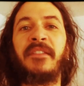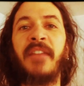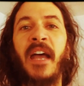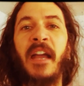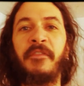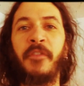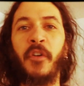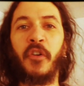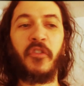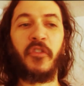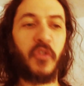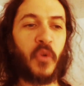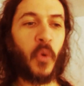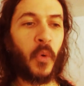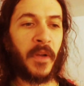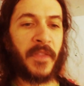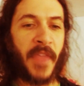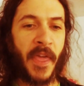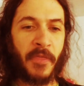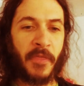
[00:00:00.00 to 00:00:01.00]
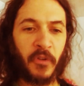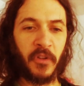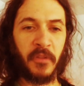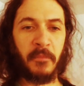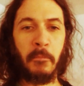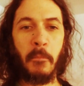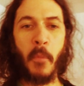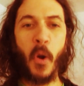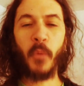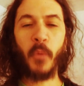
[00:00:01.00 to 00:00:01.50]
diverse score and then
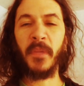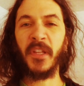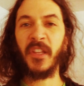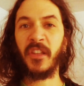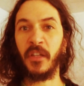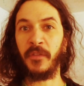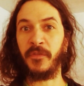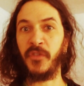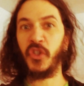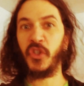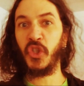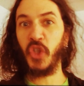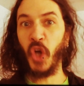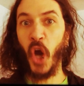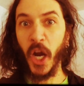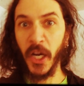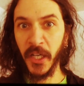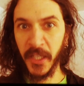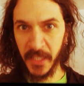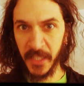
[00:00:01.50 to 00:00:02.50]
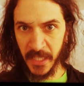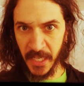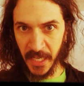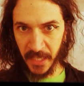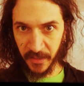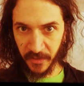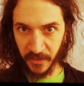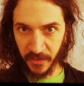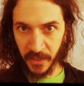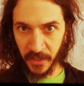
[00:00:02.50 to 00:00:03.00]
there's moments of
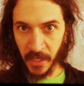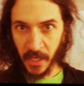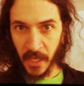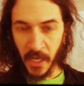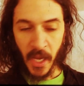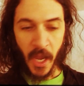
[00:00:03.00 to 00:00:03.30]
darkness